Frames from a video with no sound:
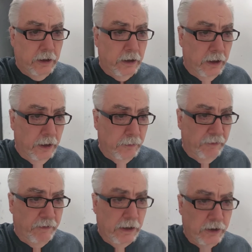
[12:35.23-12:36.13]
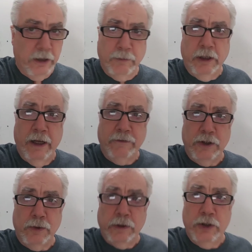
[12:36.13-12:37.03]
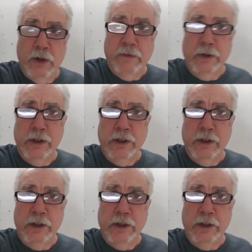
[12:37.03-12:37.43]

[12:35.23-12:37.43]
Eventually I'm going to have to switch over.